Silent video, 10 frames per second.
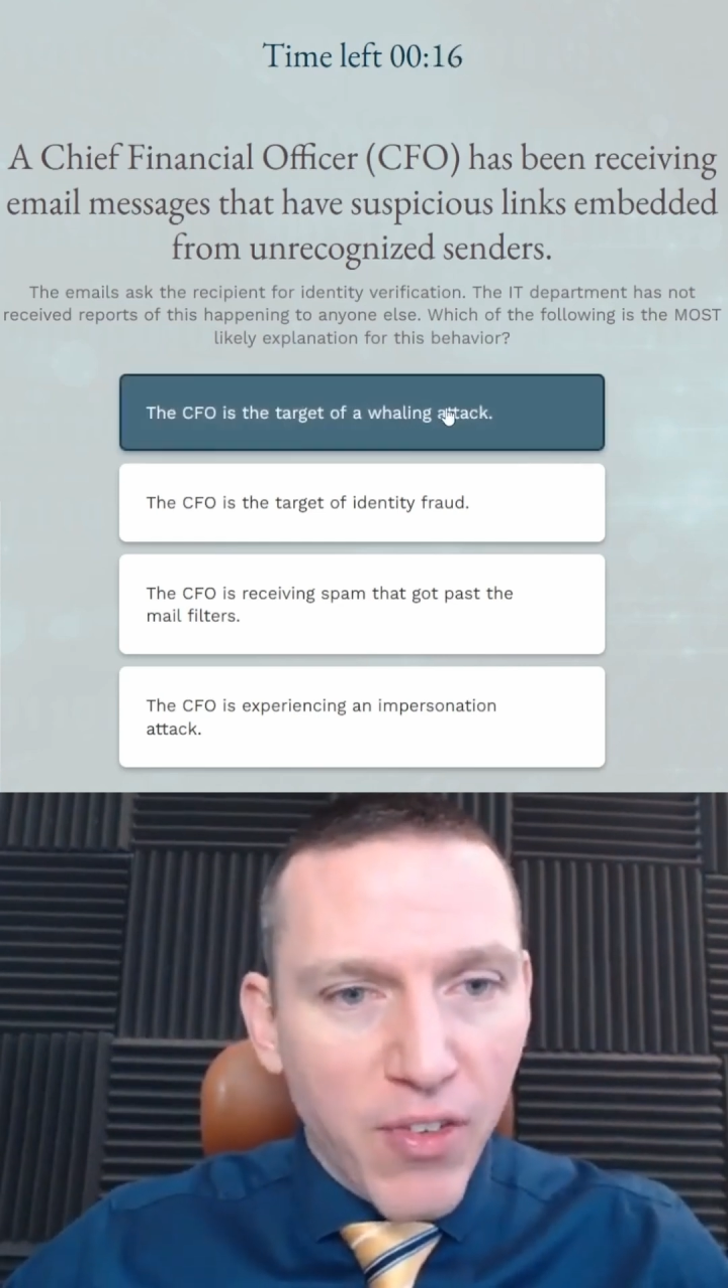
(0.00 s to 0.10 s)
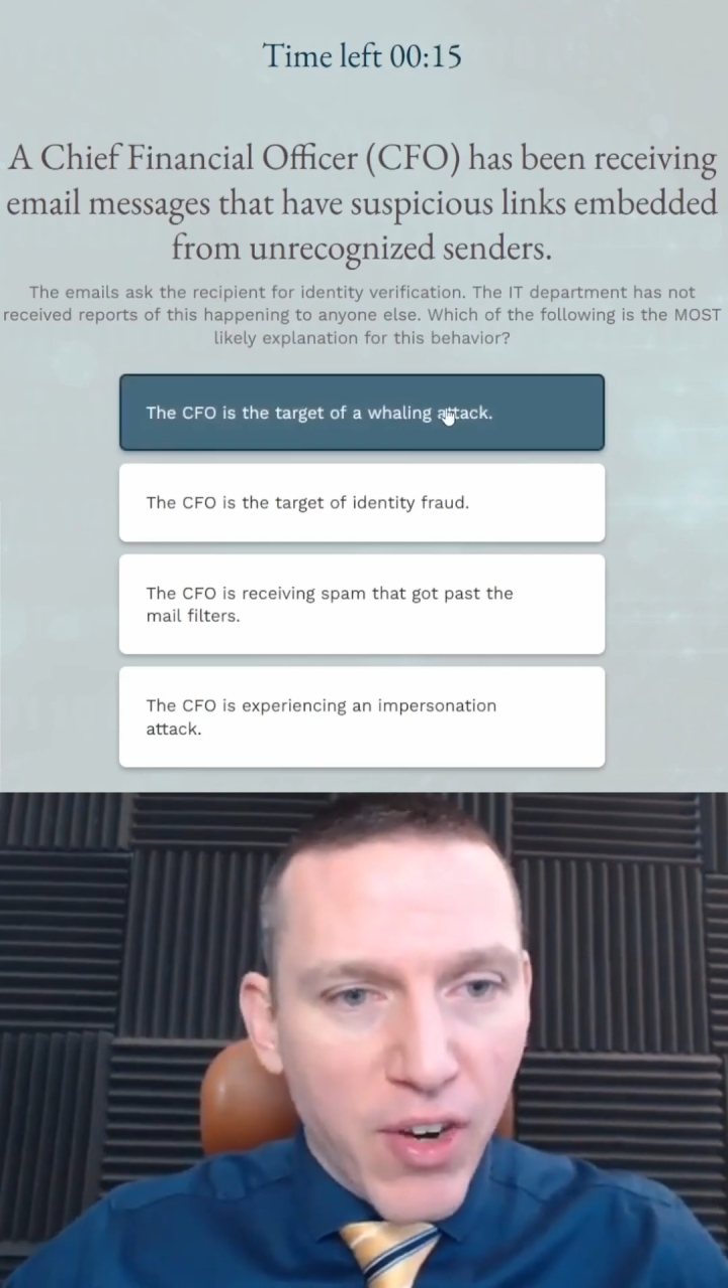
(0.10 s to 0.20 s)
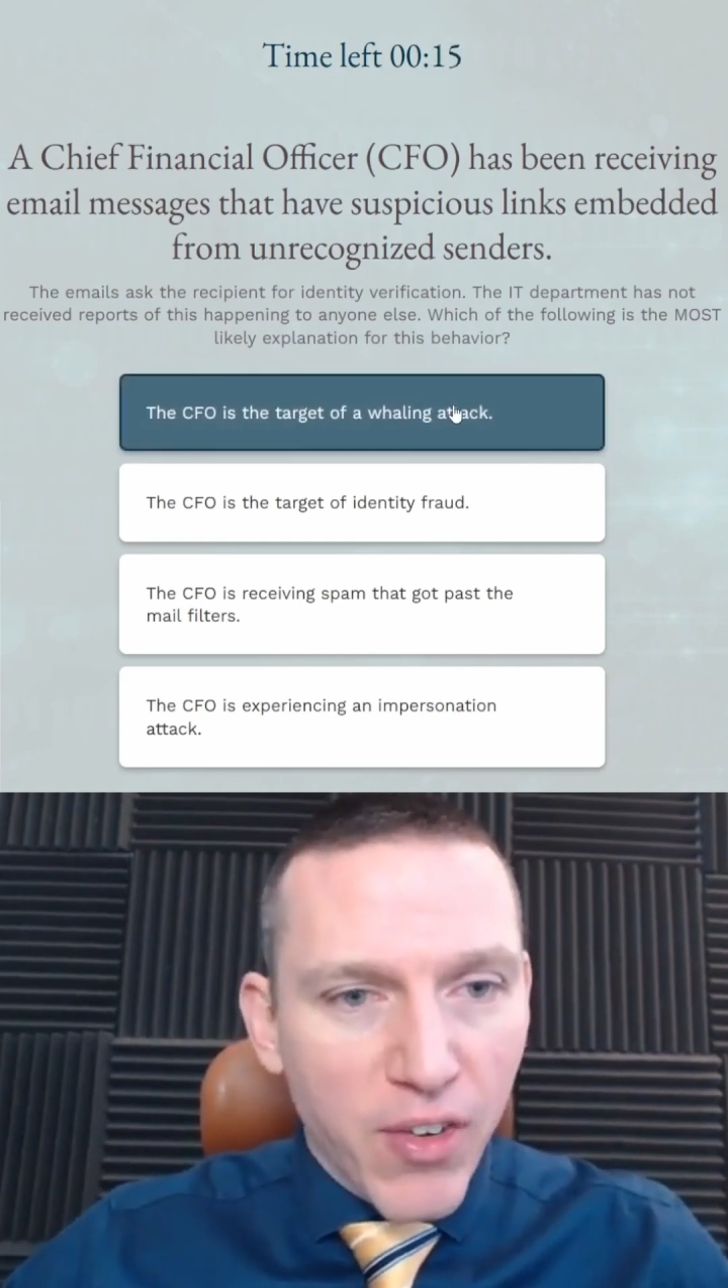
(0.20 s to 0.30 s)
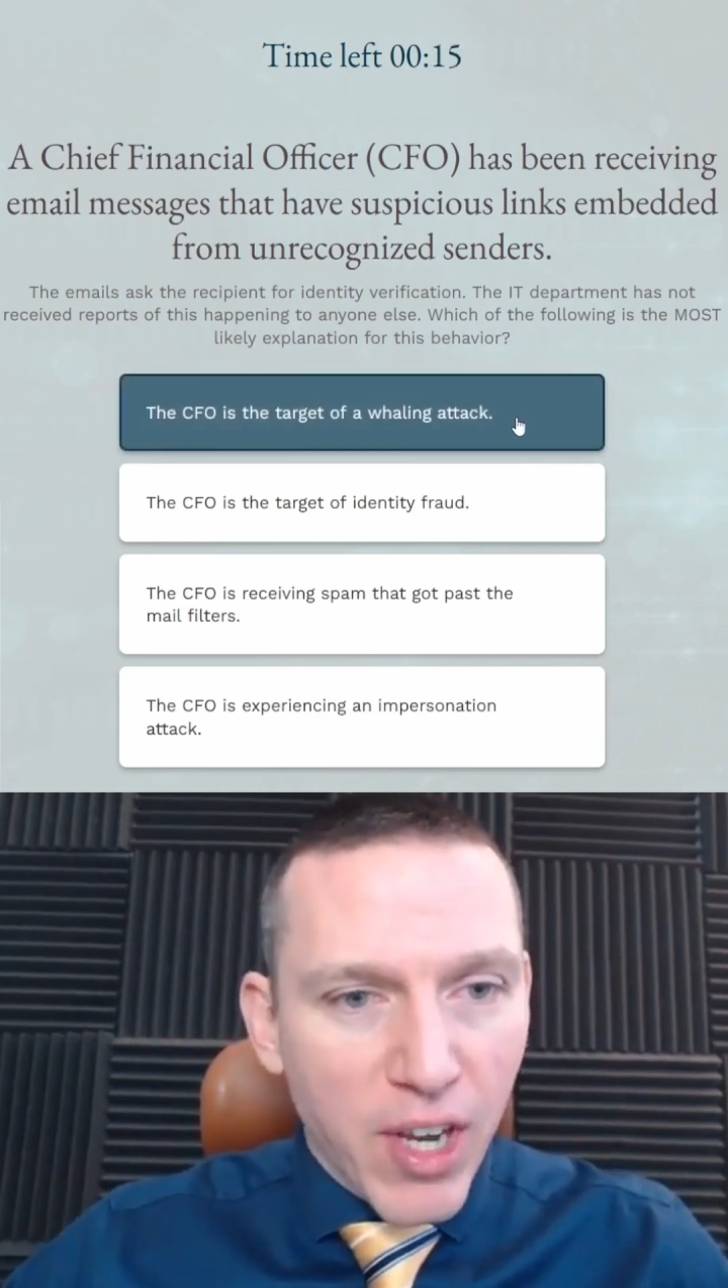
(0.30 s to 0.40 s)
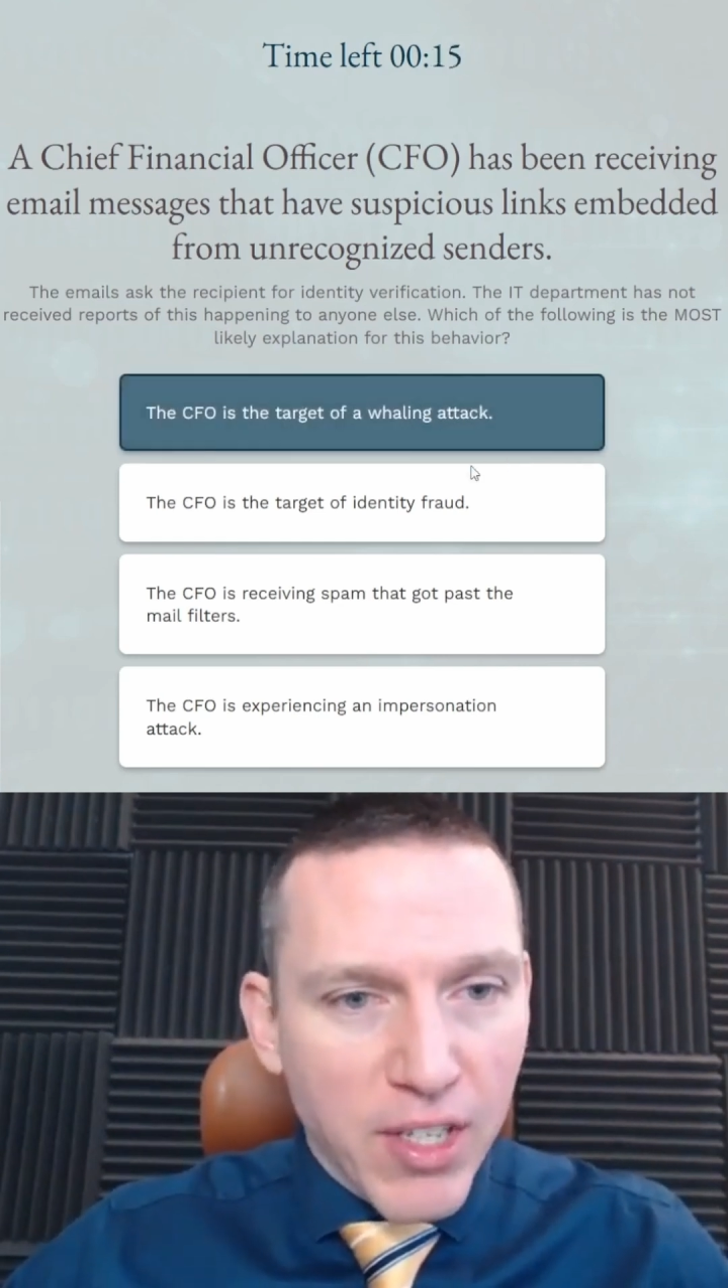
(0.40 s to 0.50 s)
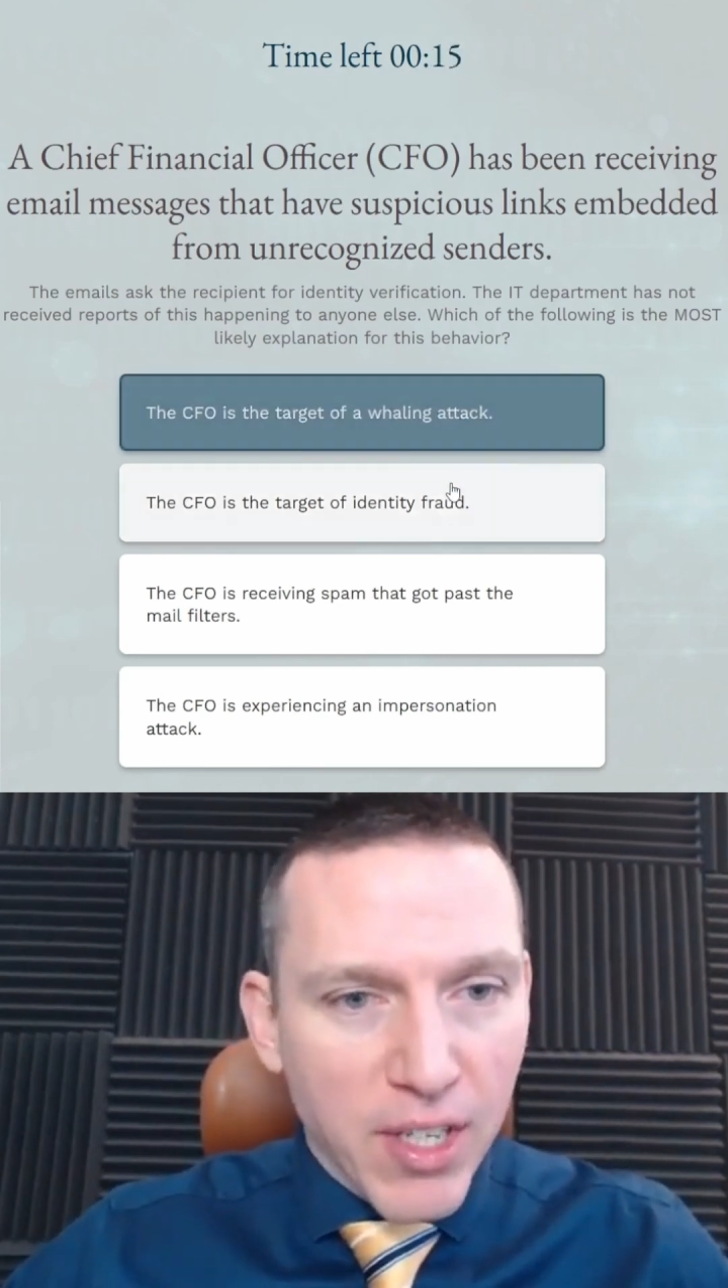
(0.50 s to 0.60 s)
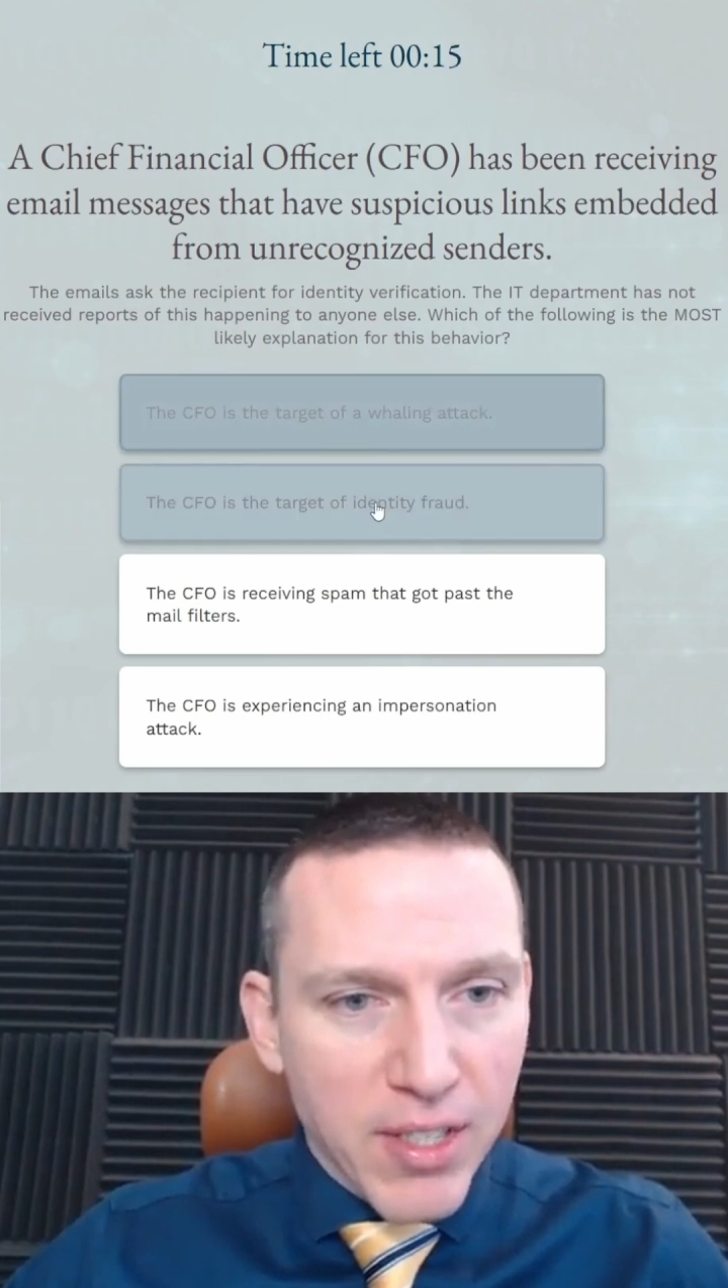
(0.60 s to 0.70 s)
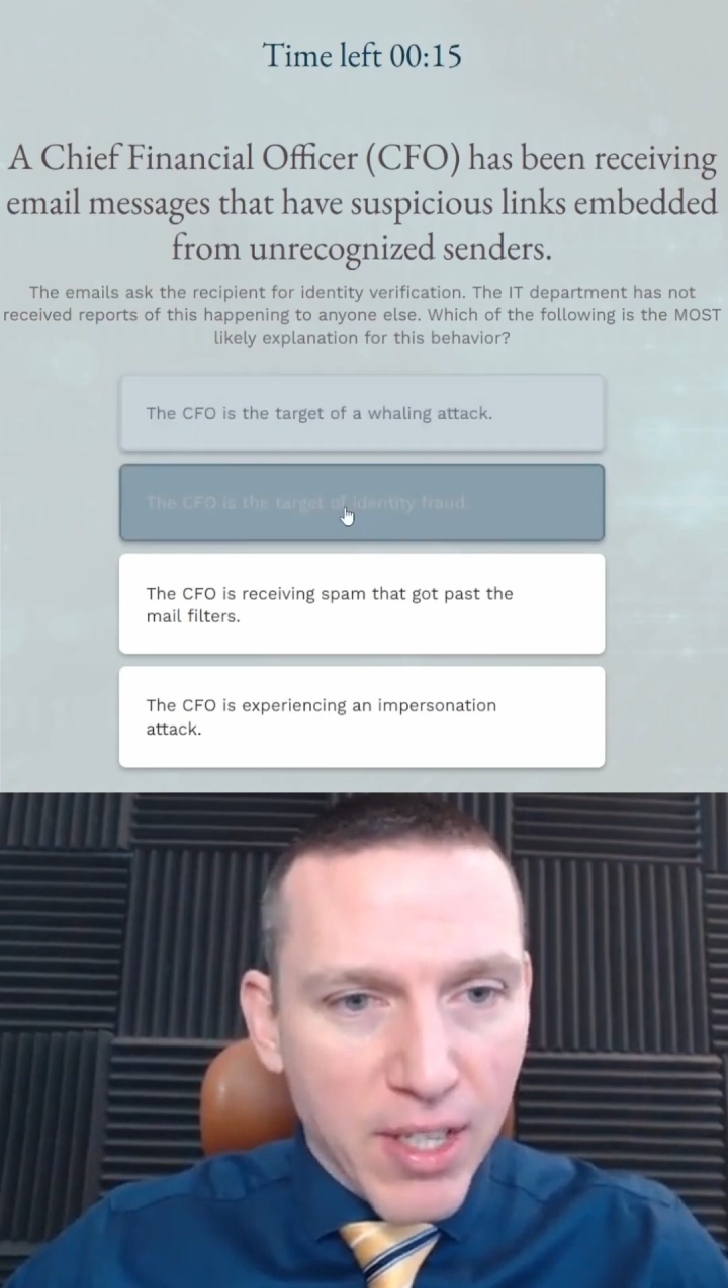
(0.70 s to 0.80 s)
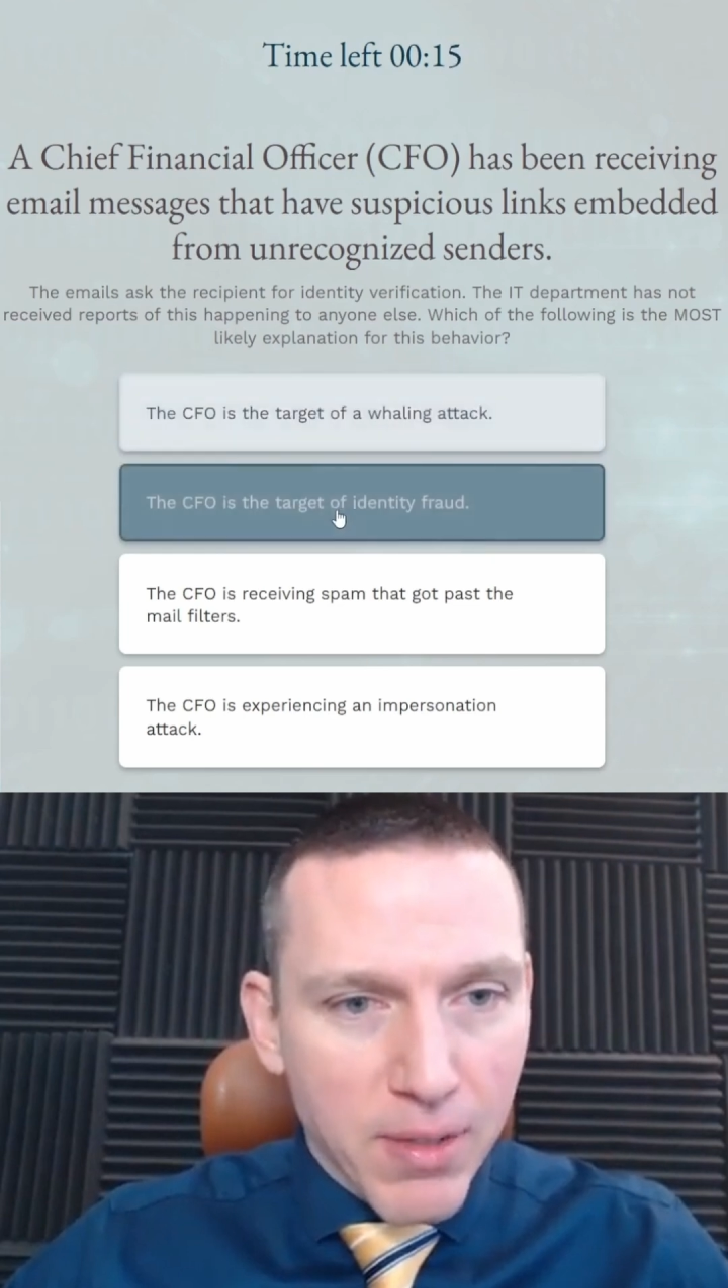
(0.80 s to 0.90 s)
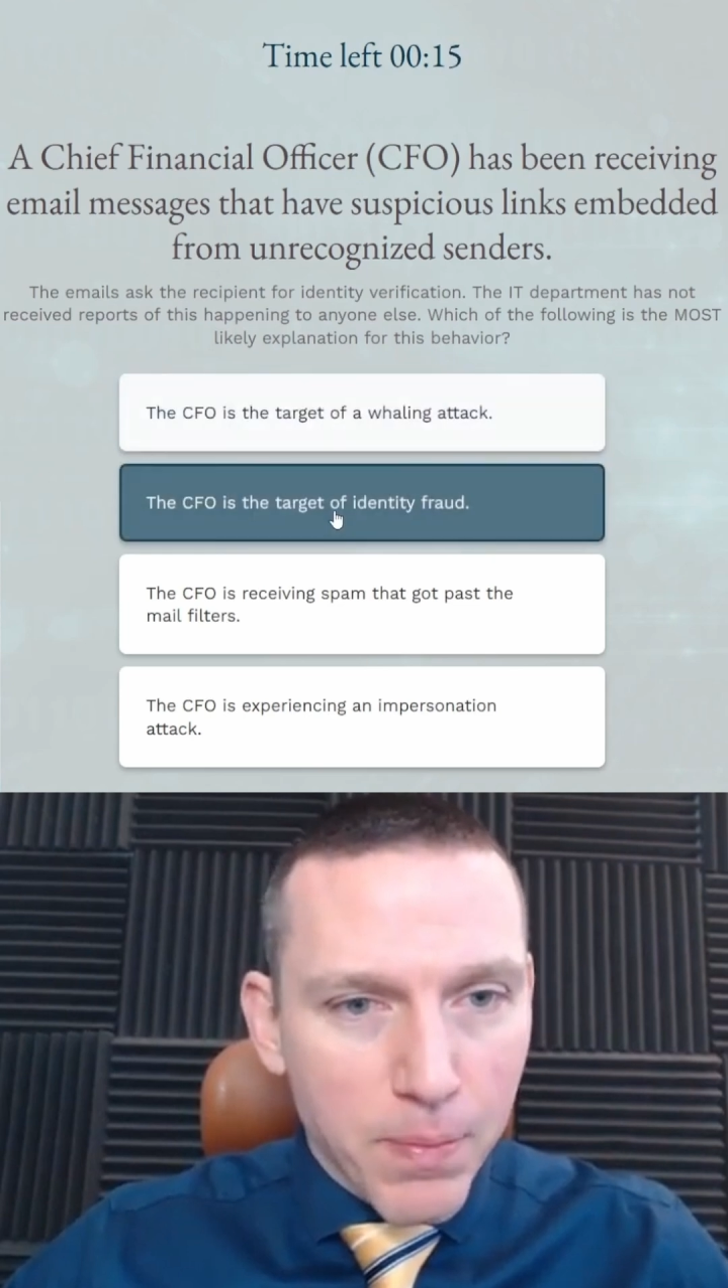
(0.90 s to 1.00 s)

verification. Let's see.